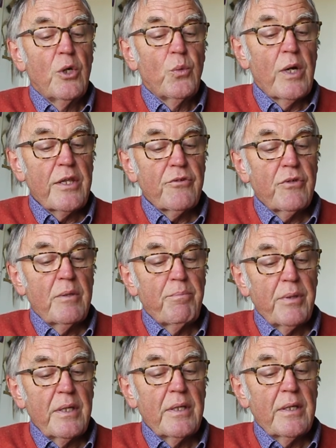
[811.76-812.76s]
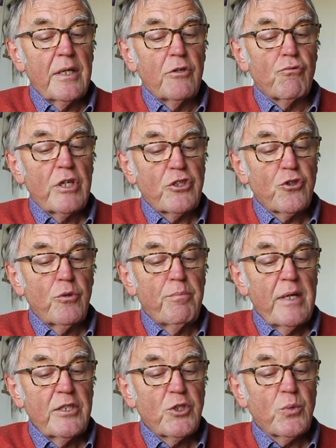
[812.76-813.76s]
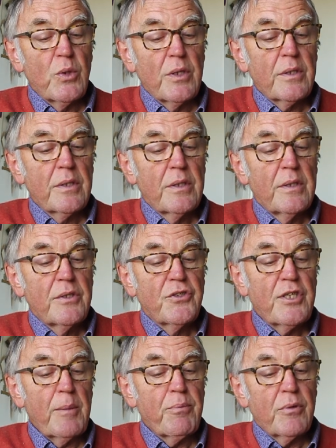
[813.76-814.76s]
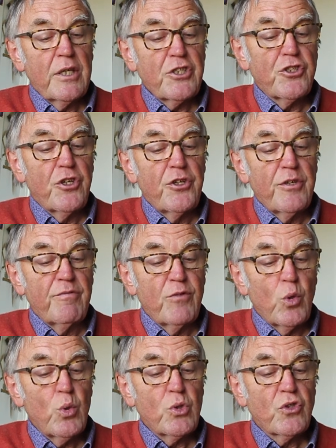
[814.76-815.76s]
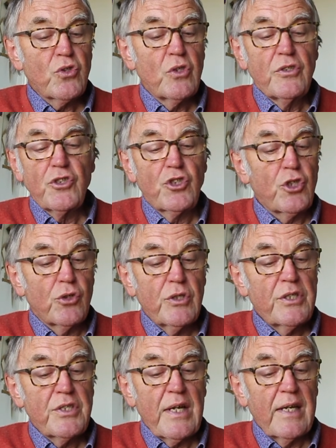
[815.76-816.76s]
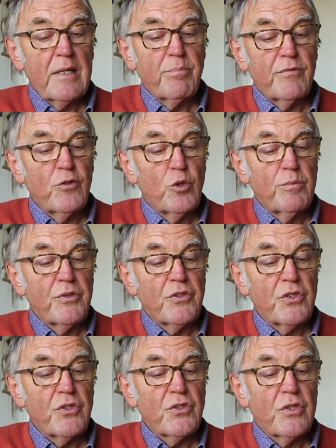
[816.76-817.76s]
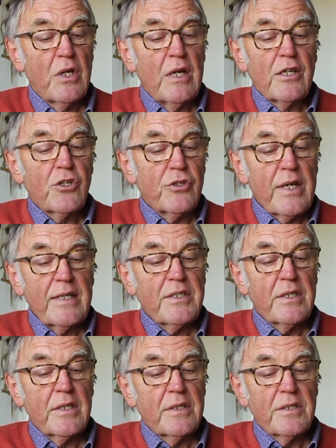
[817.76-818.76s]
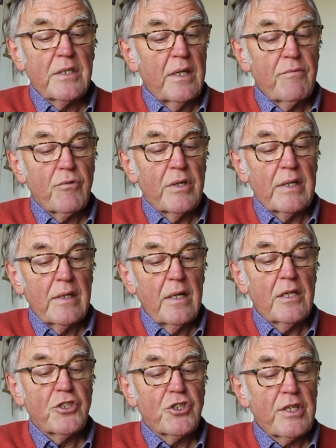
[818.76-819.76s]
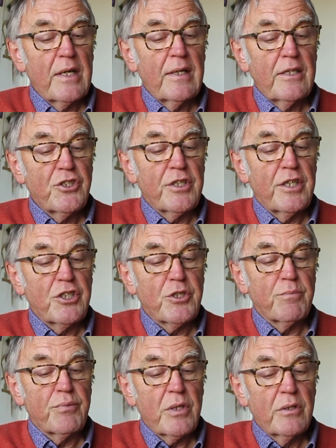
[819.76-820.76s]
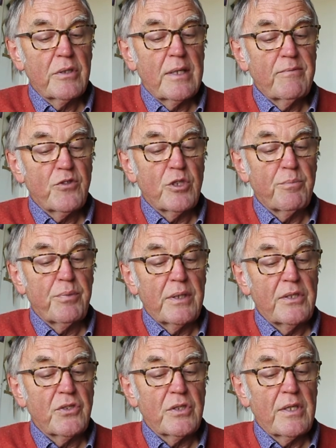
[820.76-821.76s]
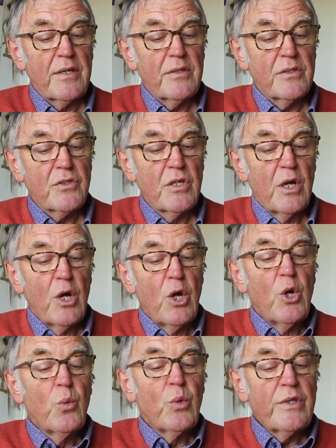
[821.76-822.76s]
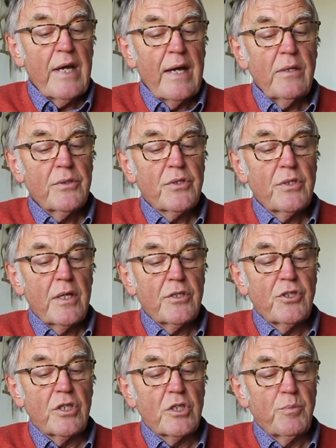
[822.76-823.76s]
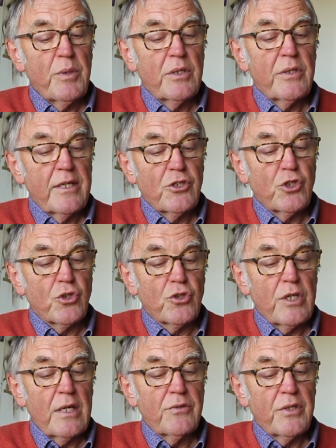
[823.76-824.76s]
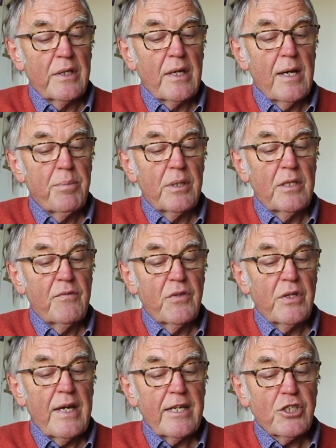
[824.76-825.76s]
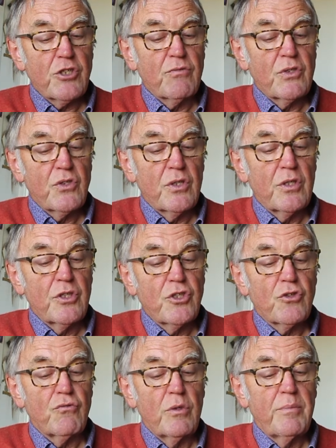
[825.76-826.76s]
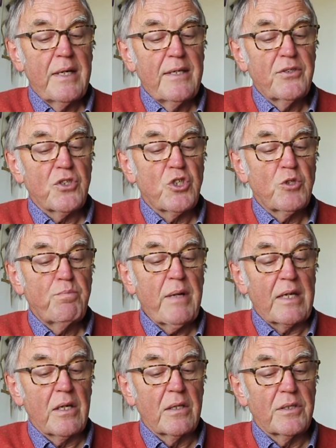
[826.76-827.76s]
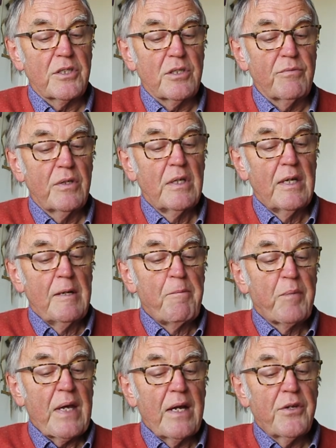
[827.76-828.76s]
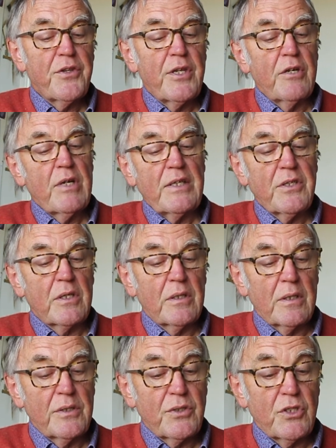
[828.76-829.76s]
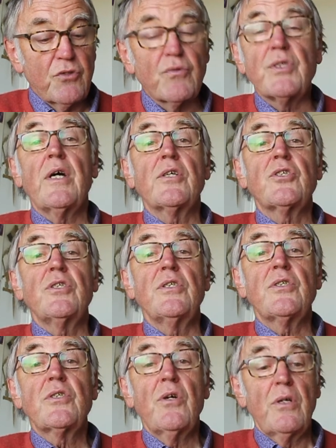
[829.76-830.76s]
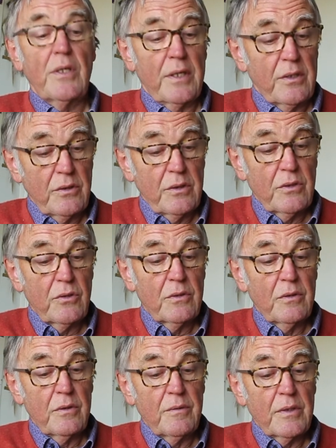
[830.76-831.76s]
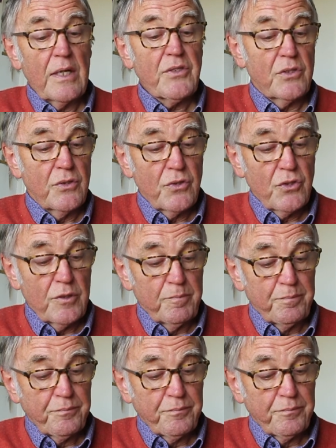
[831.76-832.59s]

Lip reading: whether it be in ritual men's work, separation and divorce, storytelling performances, creating and delivering large-scale education programs for the police and others. Without such experiential grounding, I believe that action research remains as speculative and theoretical as its reductionist cousins.